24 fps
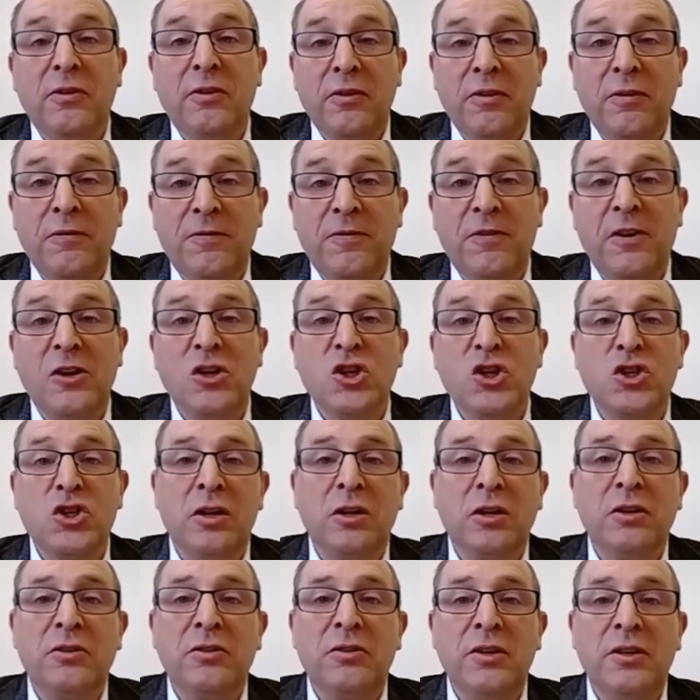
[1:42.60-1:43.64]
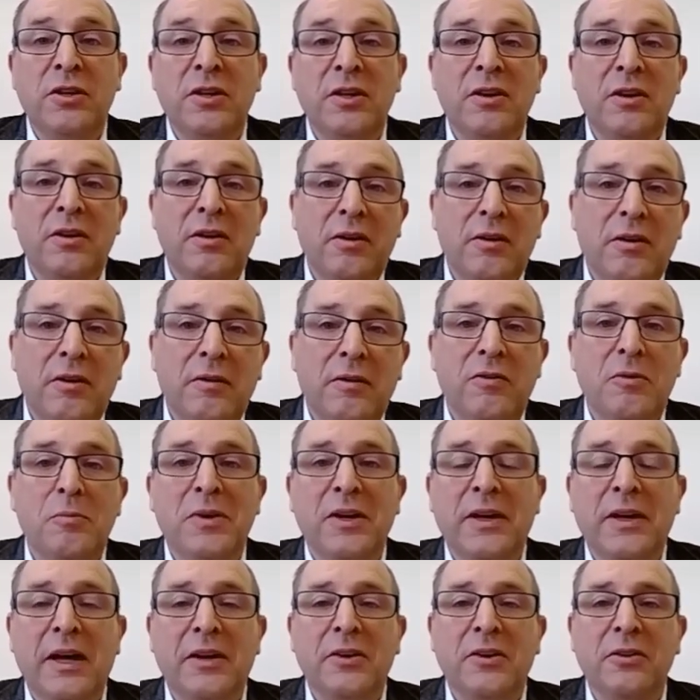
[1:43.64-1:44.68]
the functionality of
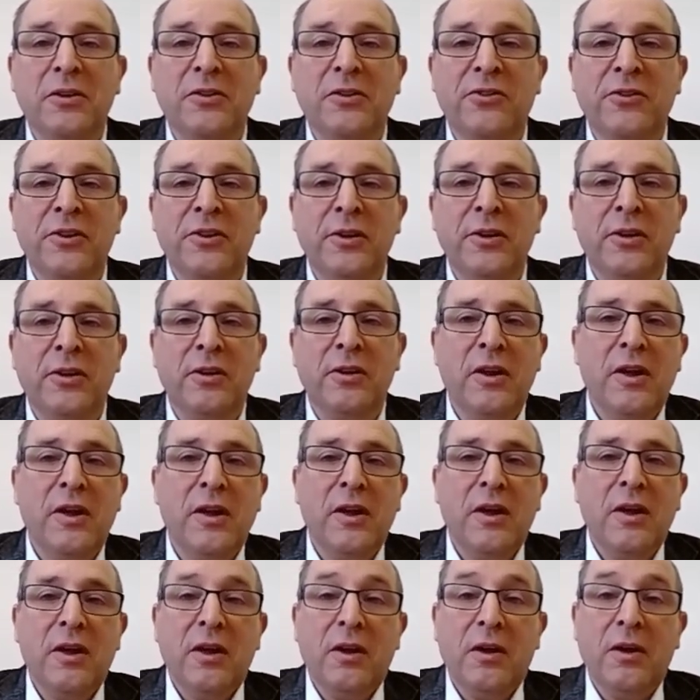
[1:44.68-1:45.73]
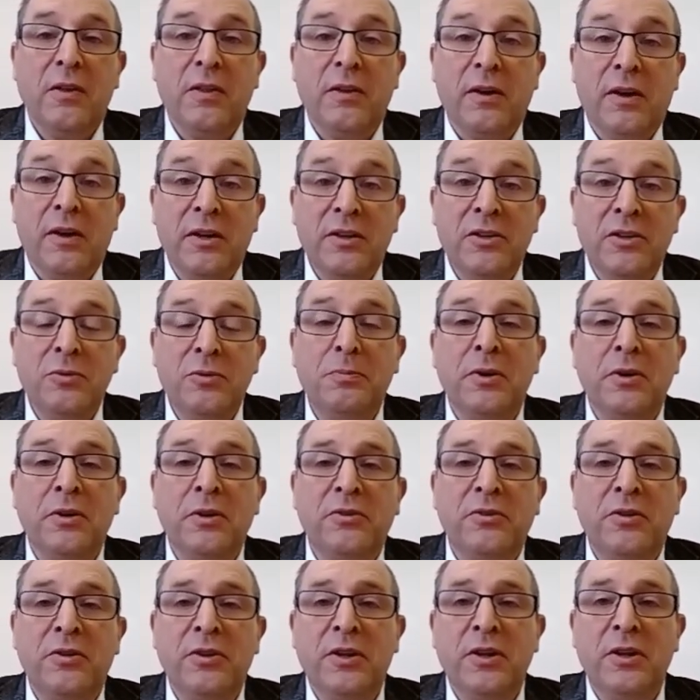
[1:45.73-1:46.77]
the mechanical seal, the
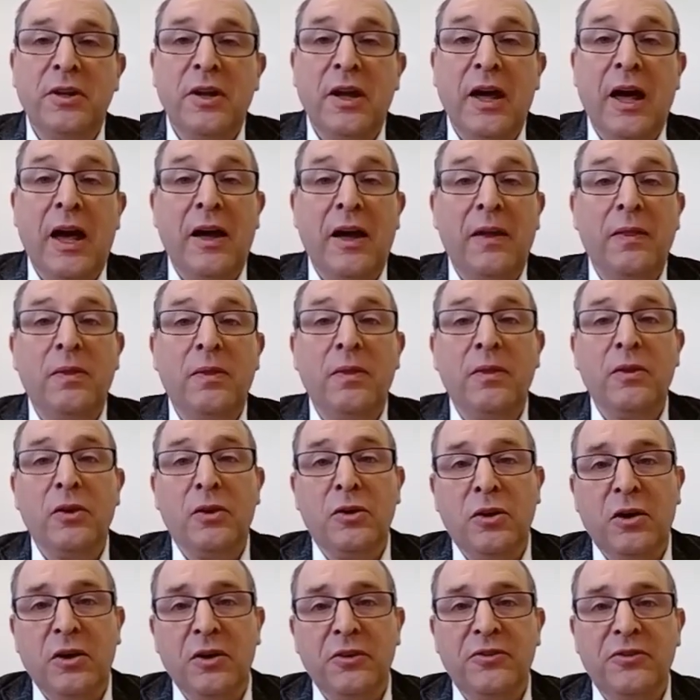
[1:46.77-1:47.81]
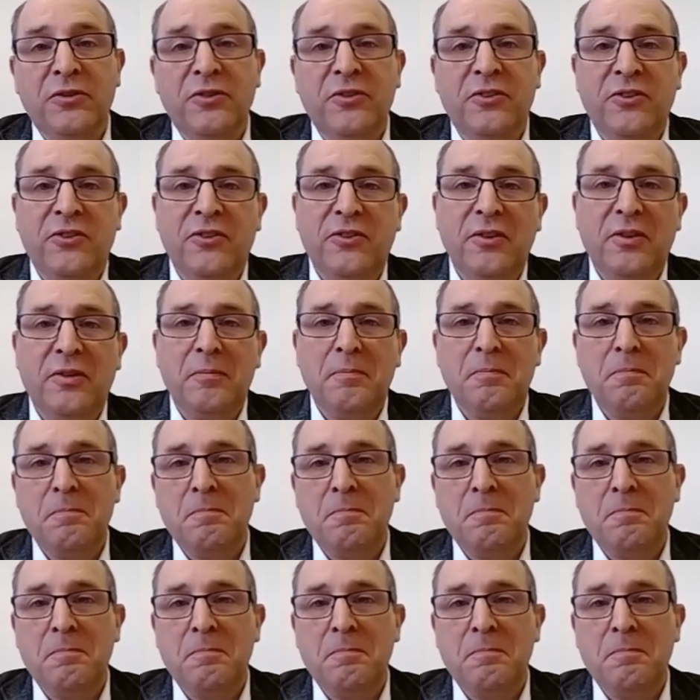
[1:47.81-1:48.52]
cleanability, and the costs.